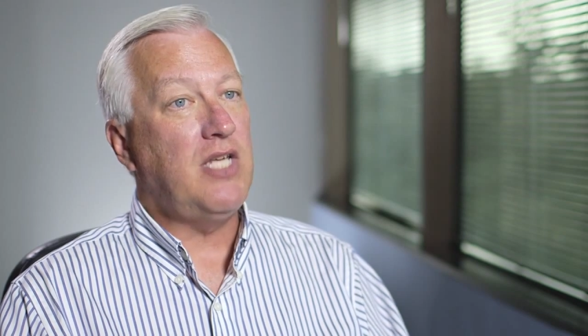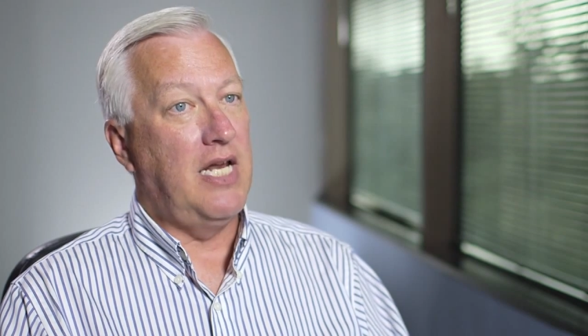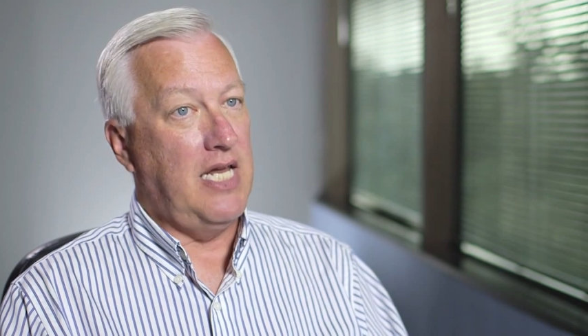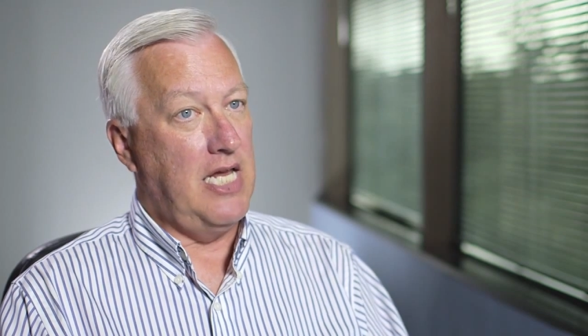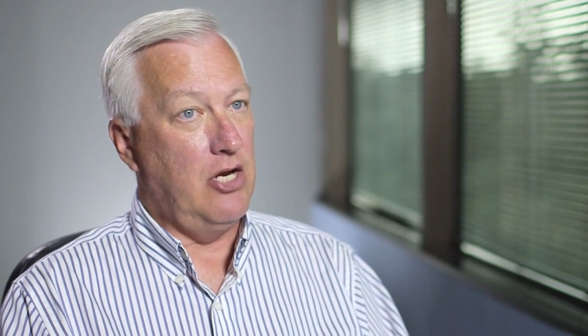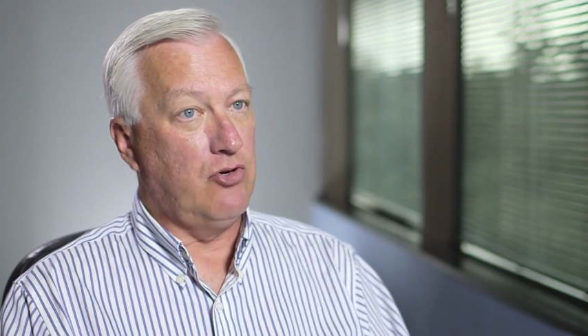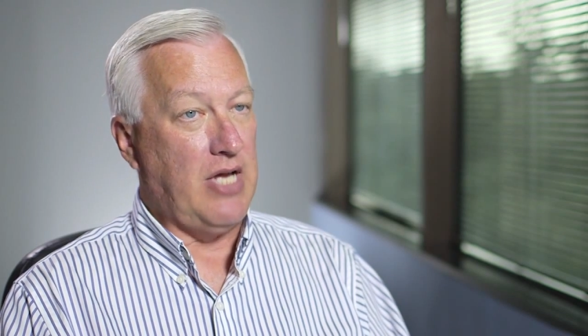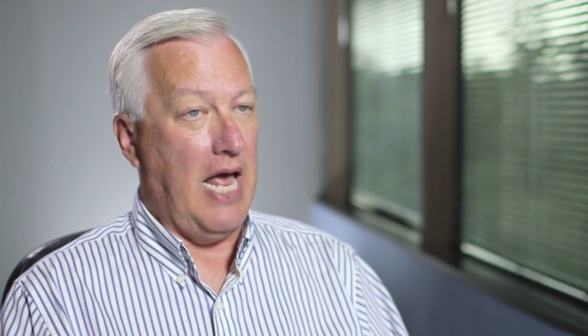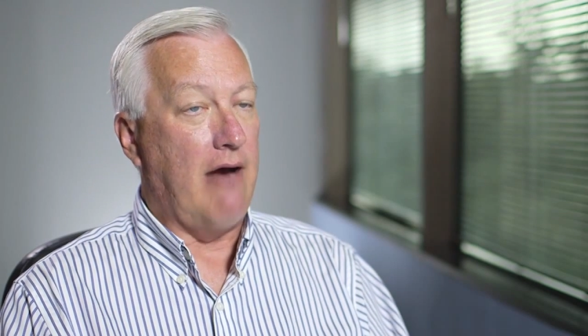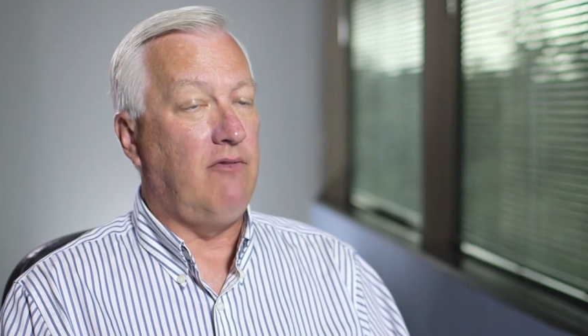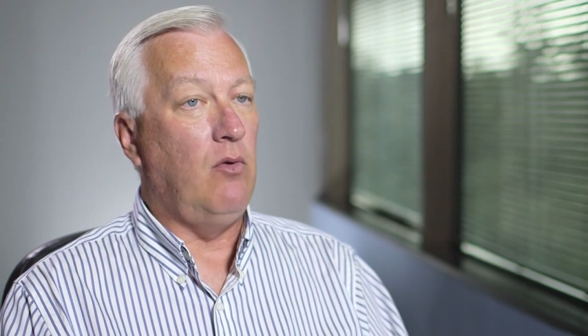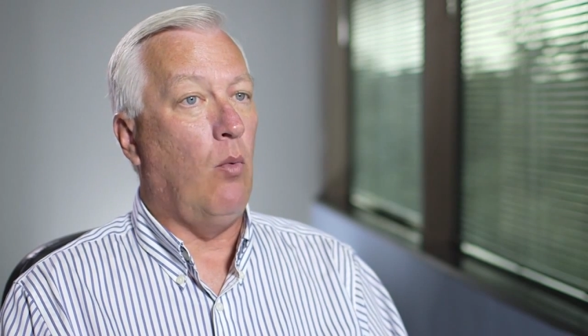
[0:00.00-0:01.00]
adhere to
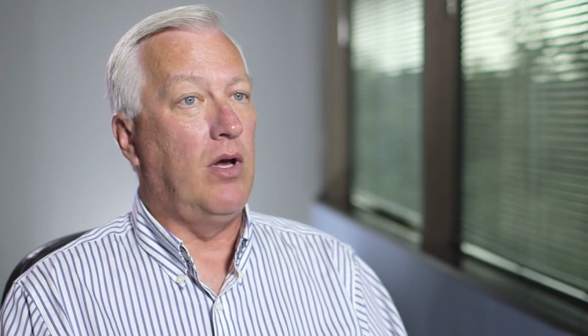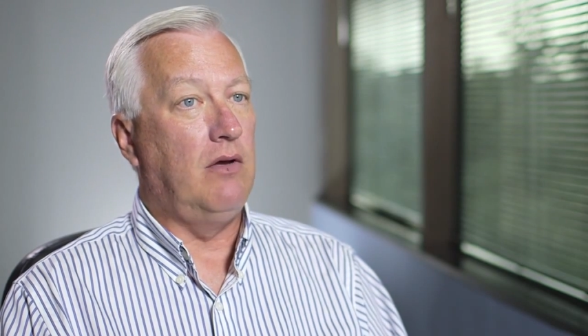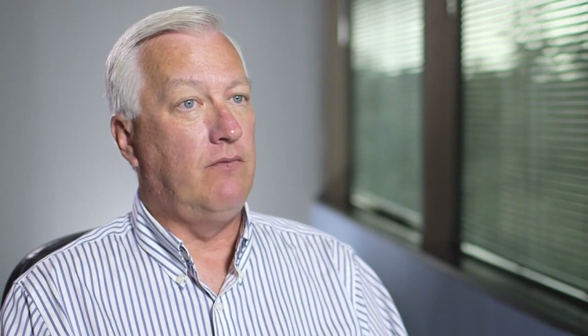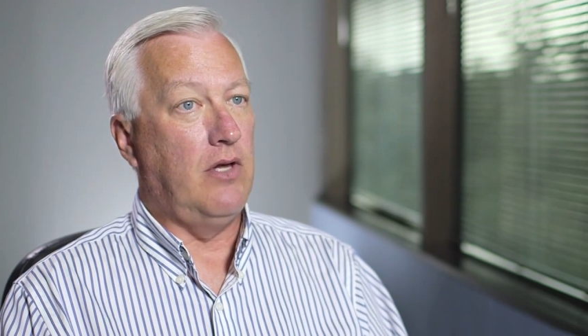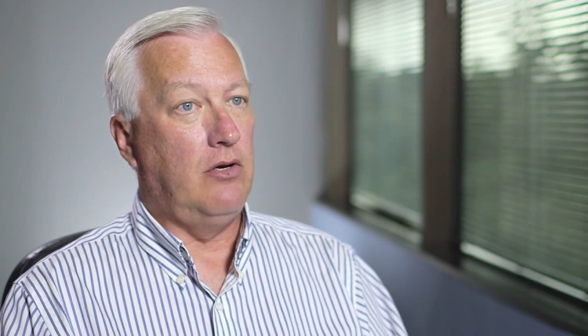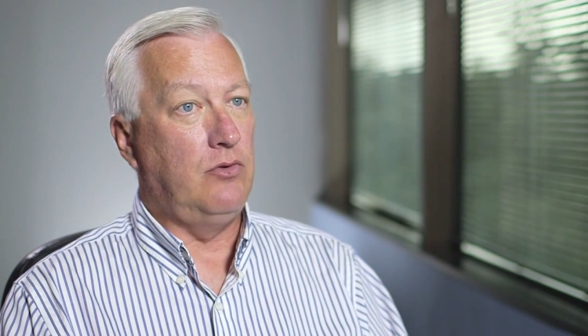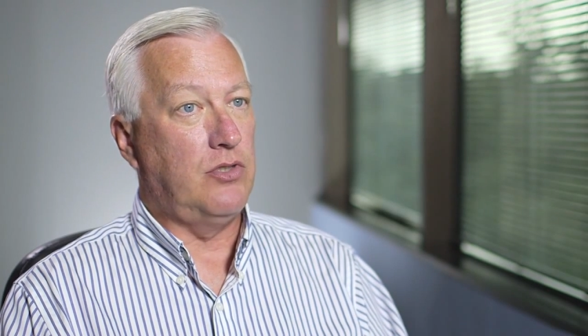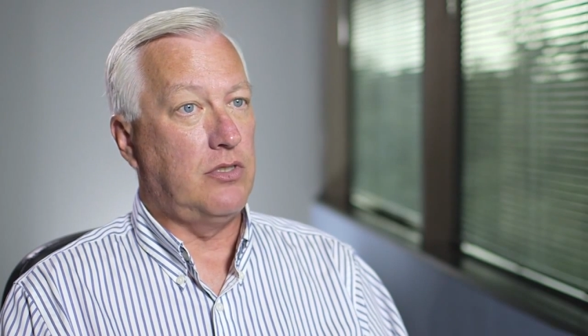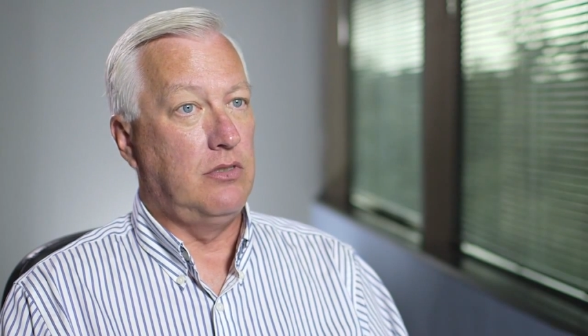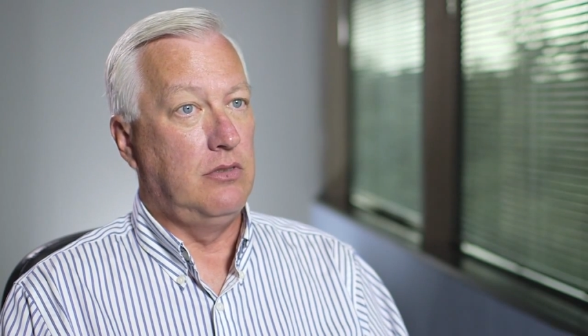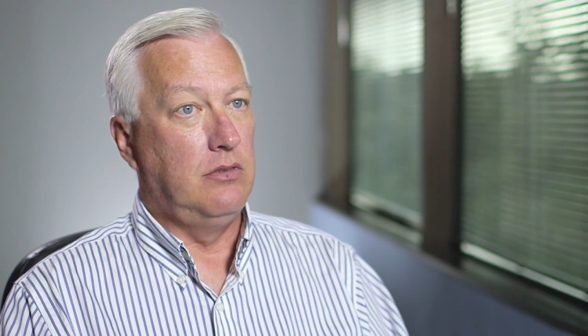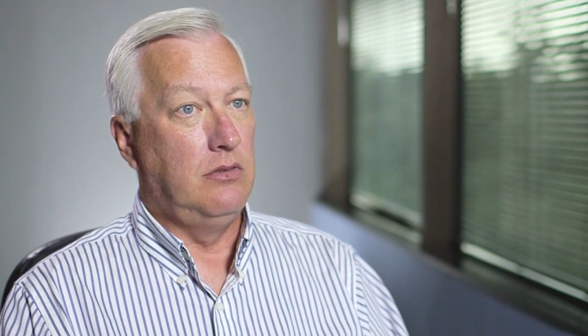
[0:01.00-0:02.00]
every one of
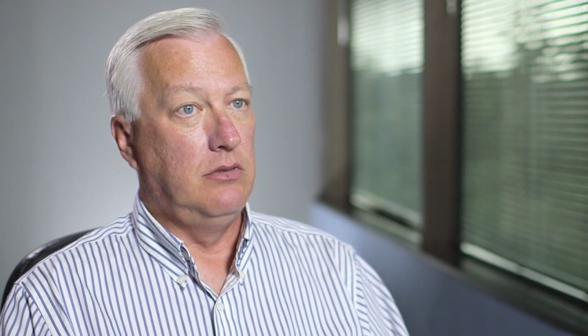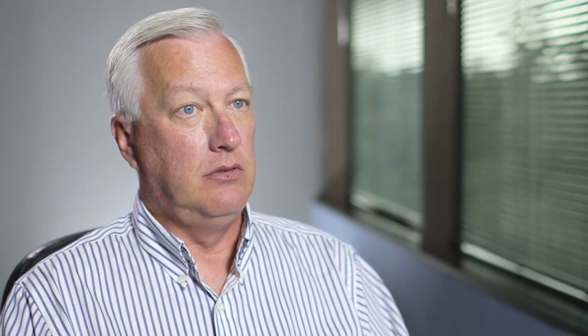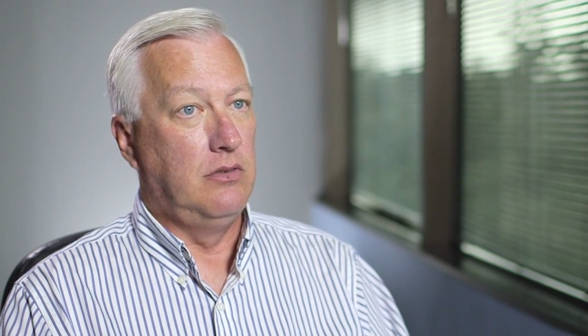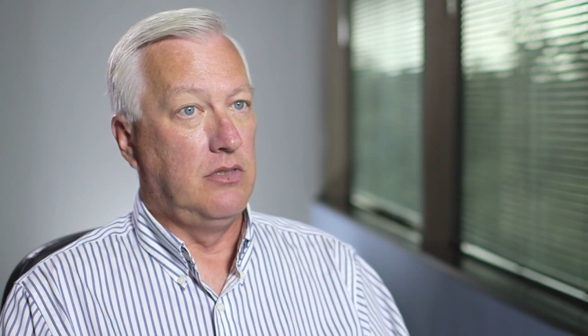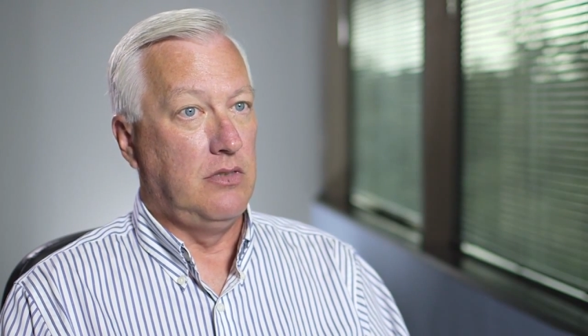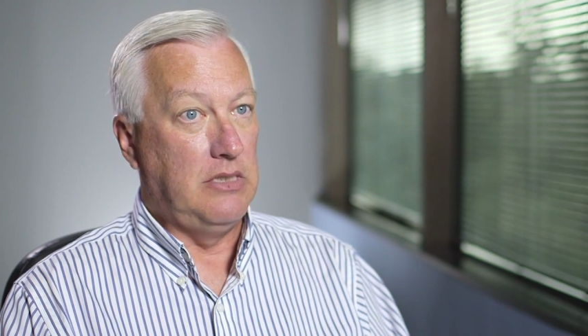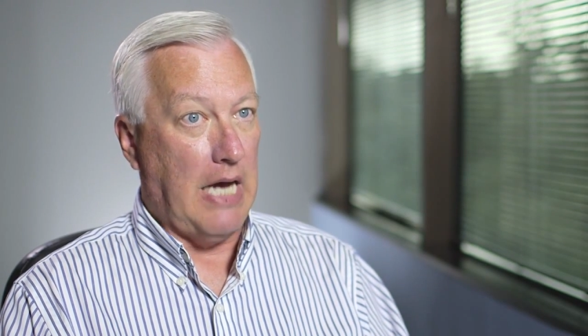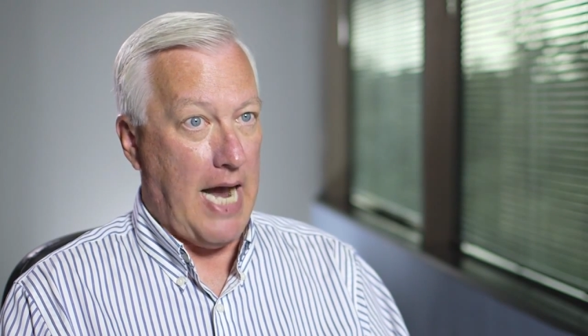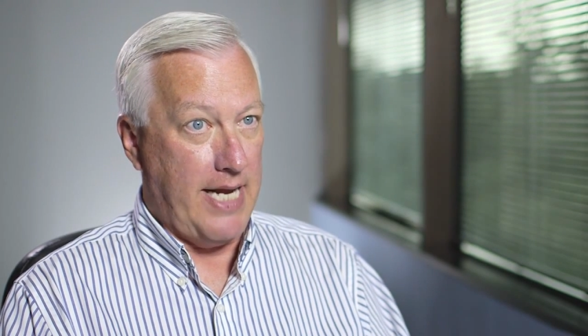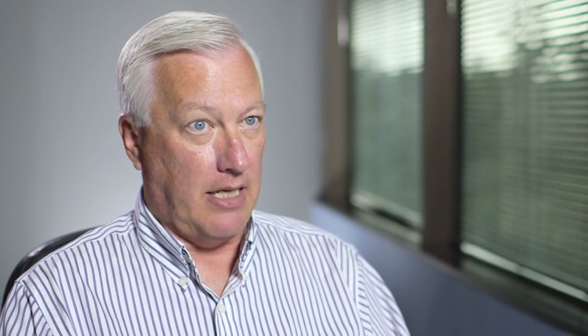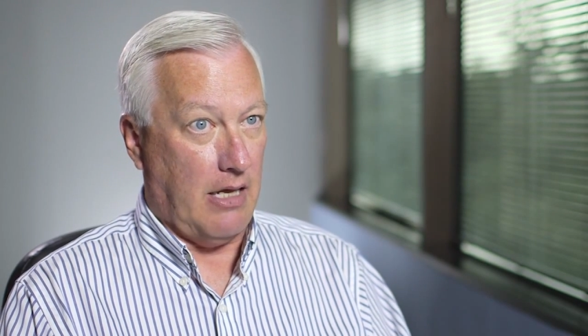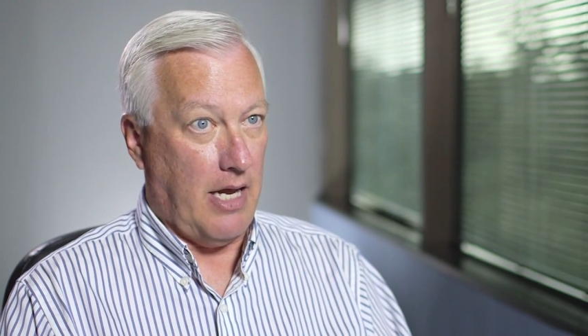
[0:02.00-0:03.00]
those
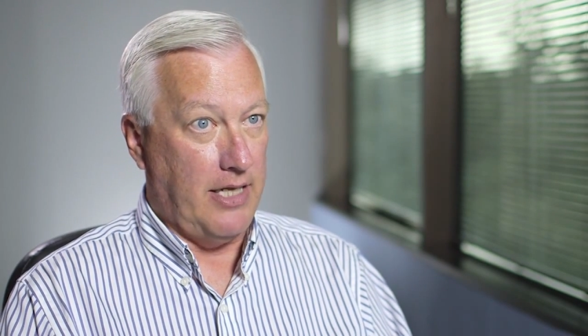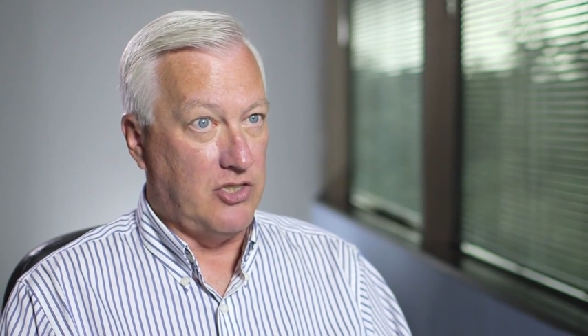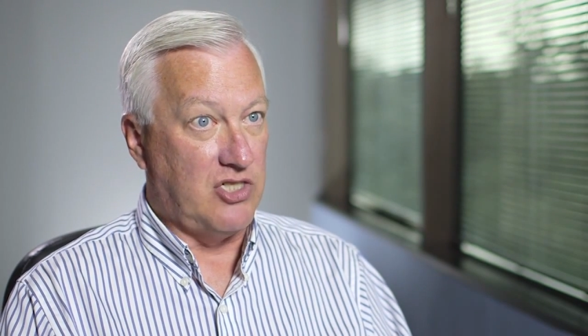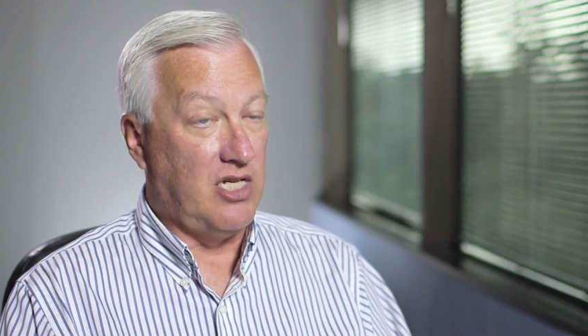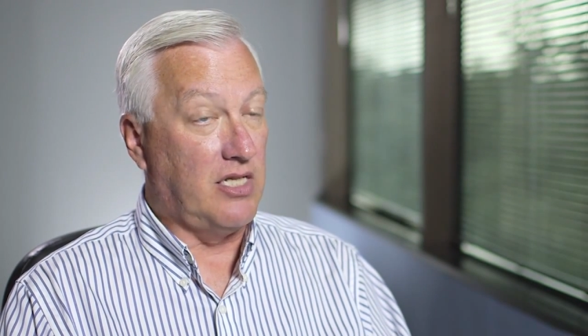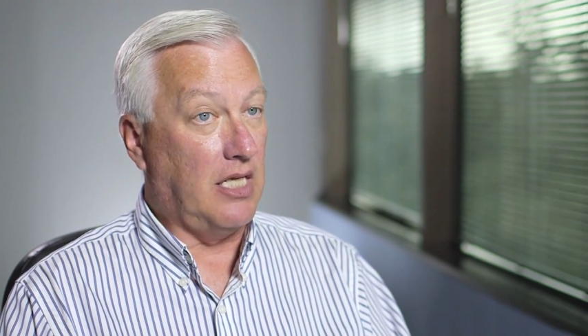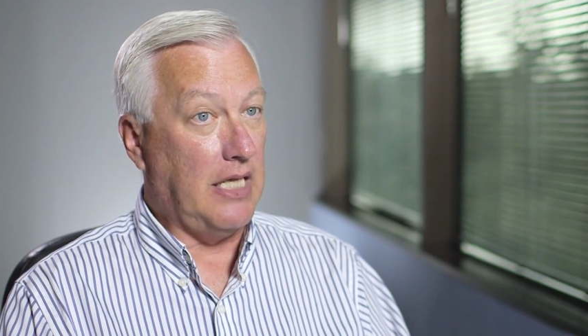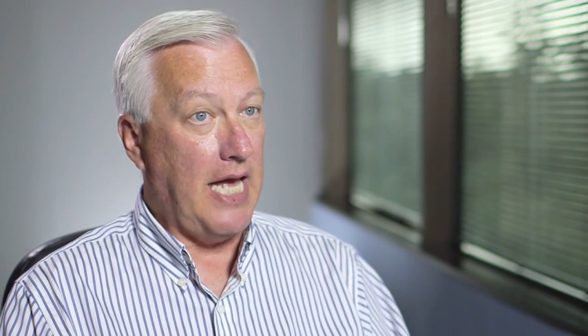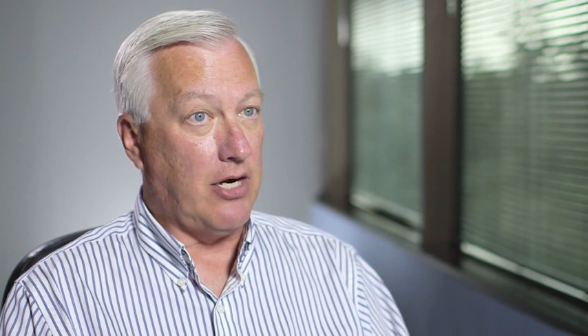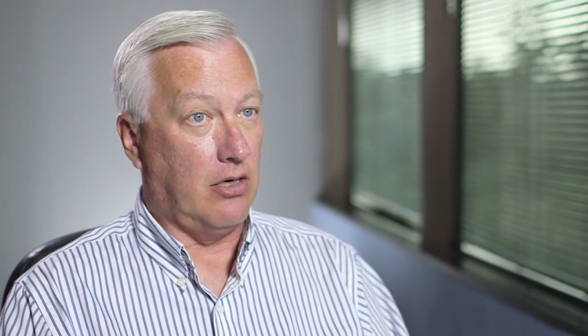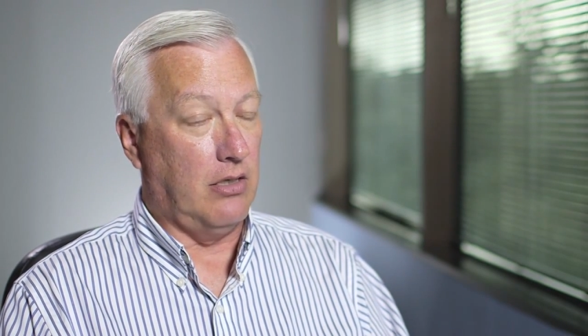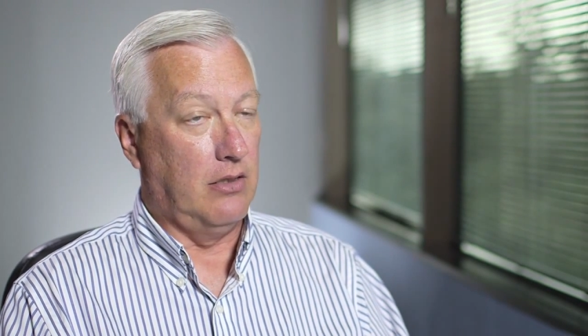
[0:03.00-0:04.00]
guidelines to the
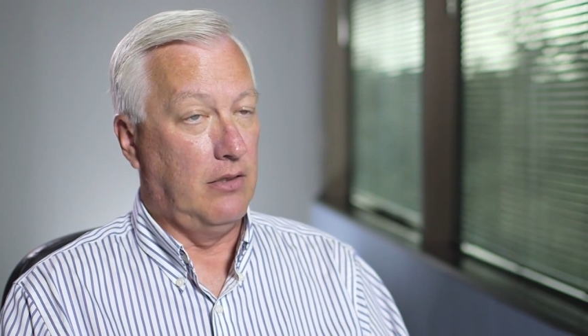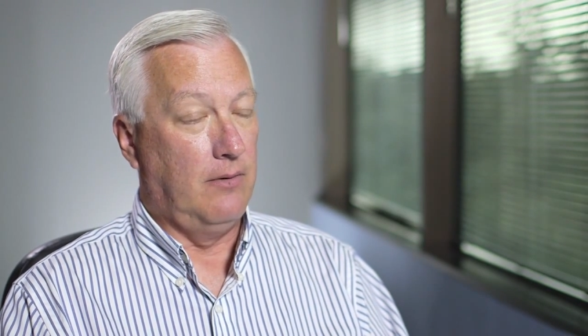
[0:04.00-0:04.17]
letter,